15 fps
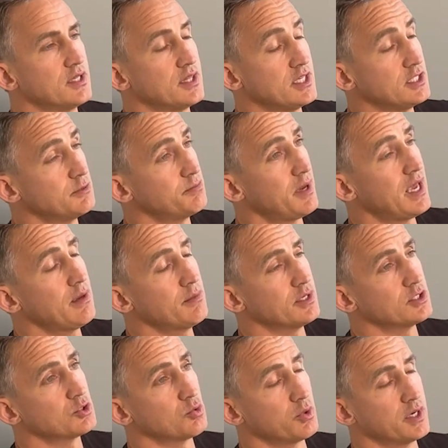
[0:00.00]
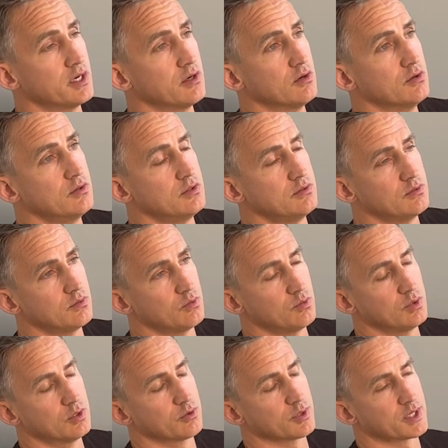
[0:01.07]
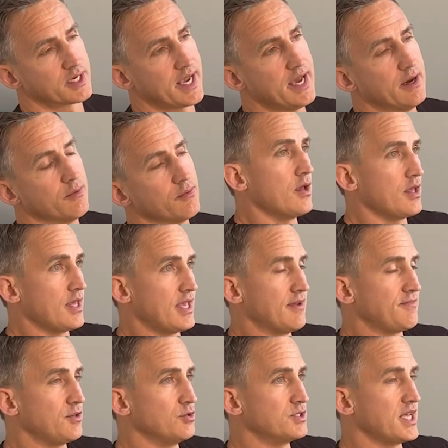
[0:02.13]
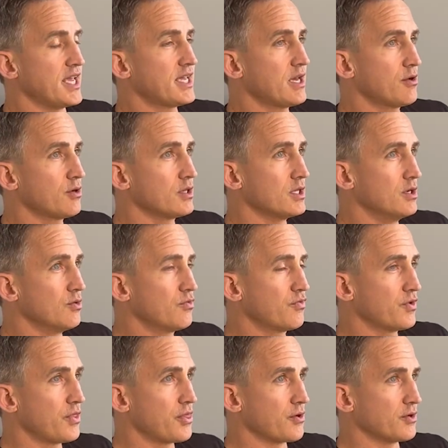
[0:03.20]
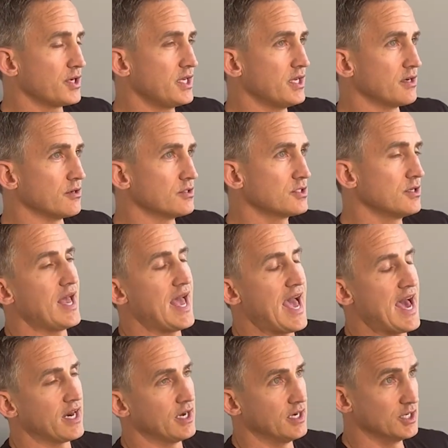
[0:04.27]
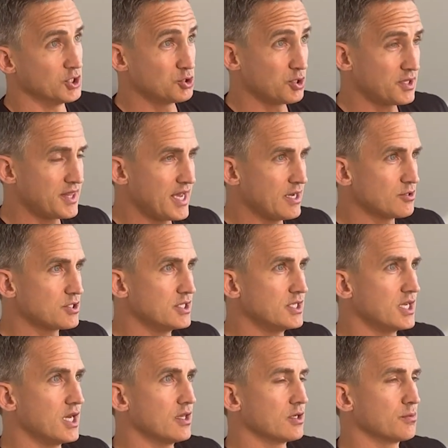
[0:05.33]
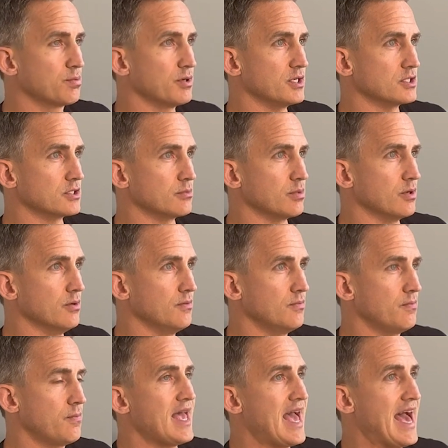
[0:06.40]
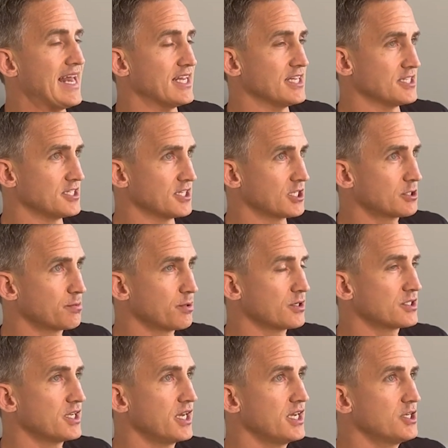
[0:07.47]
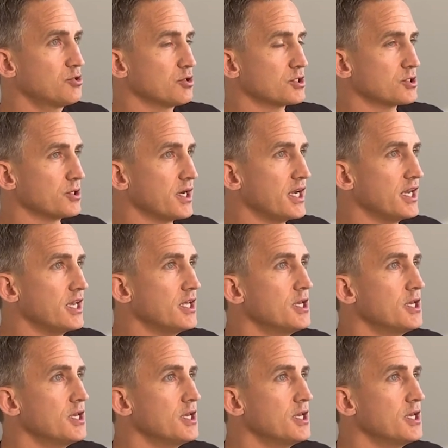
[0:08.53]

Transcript: these payments will work out. If you take out a loan for 30 years at $100,000 principal at a 6% interest rate,